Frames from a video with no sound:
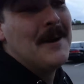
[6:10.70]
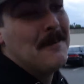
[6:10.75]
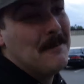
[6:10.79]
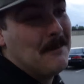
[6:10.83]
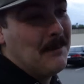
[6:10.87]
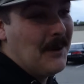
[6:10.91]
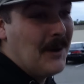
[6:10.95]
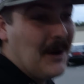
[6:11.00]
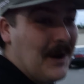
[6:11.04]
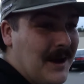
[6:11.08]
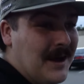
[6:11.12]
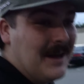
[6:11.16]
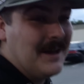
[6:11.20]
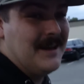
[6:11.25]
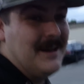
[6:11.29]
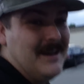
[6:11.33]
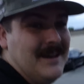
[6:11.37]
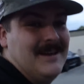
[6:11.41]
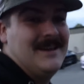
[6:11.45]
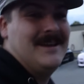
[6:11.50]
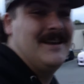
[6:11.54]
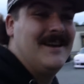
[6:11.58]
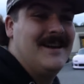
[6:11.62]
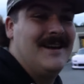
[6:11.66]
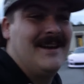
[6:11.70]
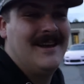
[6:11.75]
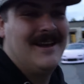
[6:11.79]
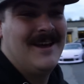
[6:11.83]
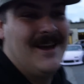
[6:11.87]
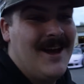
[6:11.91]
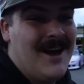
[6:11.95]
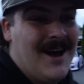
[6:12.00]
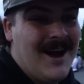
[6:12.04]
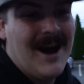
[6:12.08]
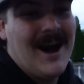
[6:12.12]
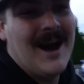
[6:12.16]
but
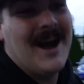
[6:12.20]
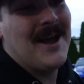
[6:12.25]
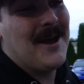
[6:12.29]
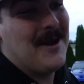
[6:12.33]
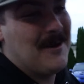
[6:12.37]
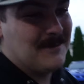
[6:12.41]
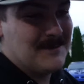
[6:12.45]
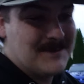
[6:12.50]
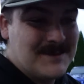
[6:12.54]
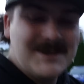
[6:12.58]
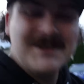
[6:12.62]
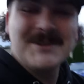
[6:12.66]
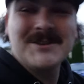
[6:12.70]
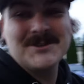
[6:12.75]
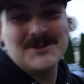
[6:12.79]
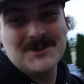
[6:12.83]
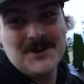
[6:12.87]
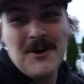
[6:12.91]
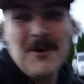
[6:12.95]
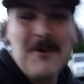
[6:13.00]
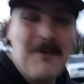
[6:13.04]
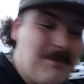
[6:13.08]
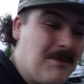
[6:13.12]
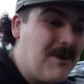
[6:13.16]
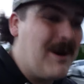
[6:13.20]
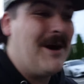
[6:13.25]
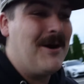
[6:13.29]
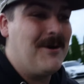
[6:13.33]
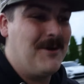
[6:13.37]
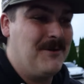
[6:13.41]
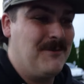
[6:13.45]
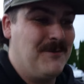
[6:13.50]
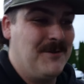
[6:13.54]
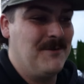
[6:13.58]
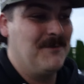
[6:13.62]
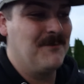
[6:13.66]
I am so proud
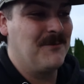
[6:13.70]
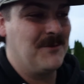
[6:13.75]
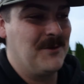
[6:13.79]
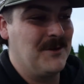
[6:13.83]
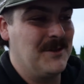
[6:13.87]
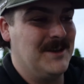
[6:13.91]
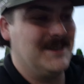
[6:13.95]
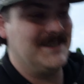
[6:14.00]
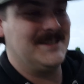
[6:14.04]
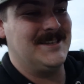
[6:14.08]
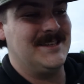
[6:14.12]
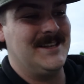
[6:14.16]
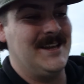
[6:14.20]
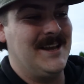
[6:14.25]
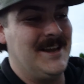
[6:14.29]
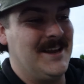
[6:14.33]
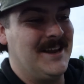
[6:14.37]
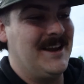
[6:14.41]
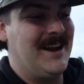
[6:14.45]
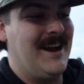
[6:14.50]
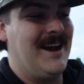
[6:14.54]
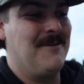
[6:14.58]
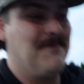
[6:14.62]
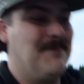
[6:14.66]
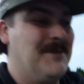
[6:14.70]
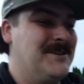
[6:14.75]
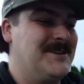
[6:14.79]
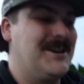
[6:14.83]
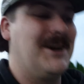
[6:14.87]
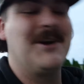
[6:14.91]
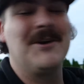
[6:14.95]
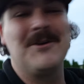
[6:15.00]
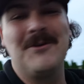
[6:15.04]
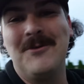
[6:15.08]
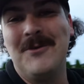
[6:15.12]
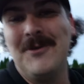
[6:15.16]
of him for this thing. I've been
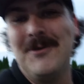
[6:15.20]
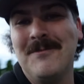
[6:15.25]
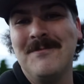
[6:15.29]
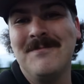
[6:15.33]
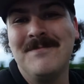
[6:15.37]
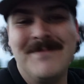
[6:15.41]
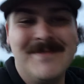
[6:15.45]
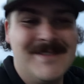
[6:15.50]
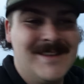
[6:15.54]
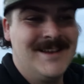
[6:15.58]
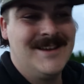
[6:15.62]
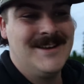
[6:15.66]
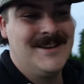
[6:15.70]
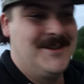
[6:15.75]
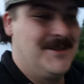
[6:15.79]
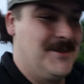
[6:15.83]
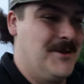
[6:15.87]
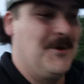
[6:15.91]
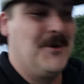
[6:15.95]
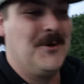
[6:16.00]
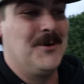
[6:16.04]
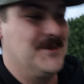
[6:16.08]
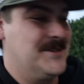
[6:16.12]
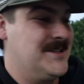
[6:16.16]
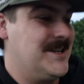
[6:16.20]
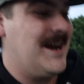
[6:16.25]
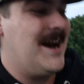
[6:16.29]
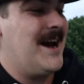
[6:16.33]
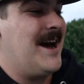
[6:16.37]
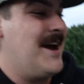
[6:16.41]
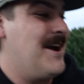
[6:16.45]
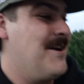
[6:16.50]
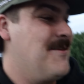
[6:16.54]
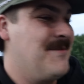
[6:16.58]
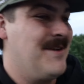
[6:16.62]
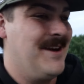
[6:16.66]
talking to him the whole
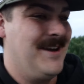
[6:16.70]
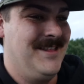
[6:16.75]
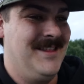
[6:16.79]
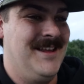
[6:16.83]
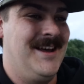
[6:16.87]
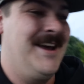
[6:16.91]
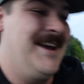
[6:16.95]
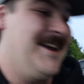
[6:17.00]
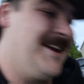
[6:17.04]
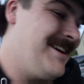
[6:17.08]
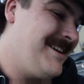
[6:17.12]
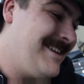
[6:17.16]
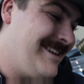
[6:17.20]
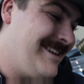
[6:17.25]
time and like